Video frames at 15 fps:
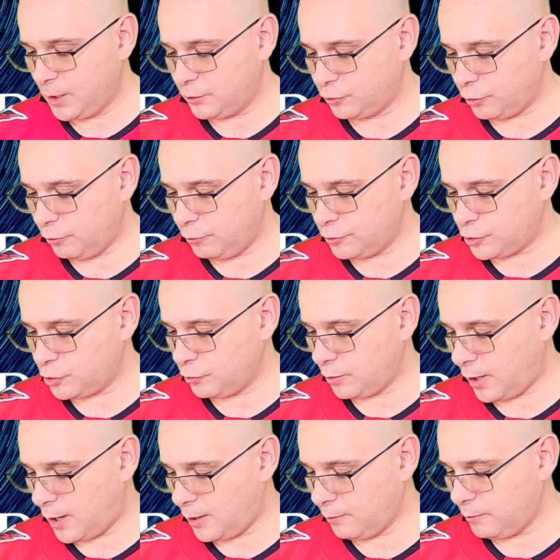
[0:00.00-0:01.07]
and turns to
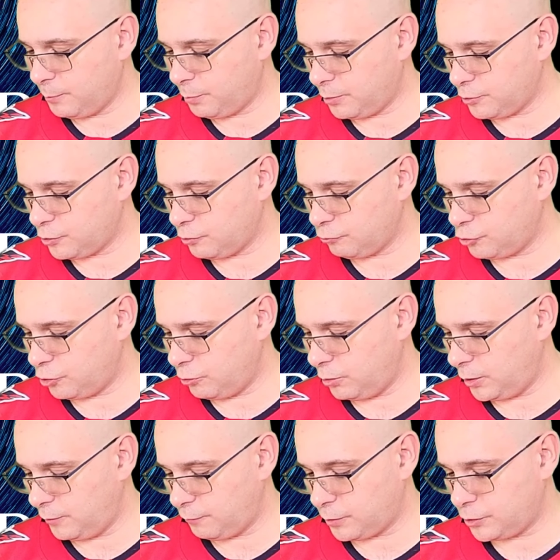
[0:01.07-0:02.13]
the highly personal
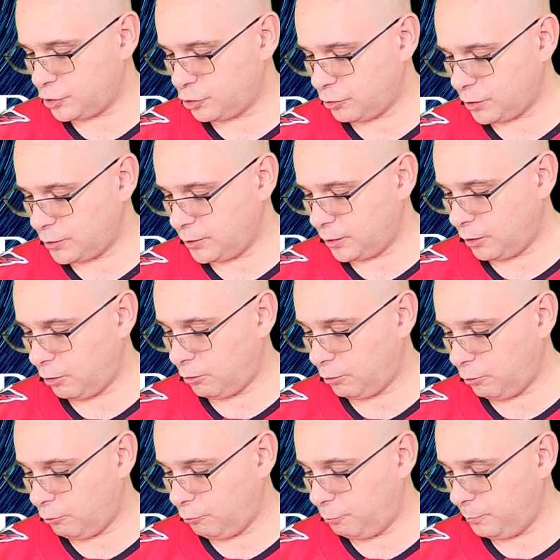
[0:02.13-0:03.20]
journey of constructing
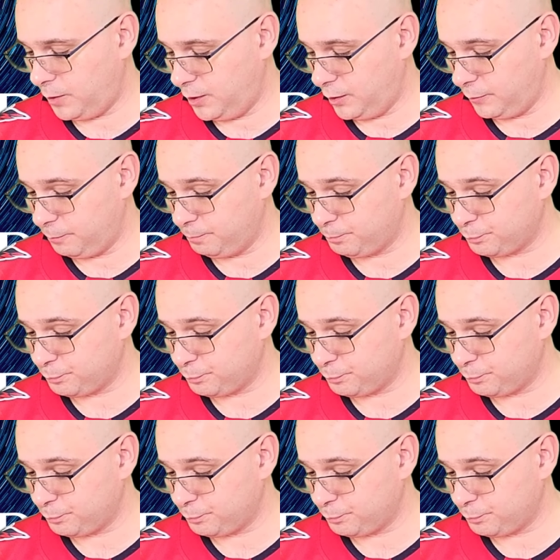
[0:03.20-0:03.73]
our own meaning.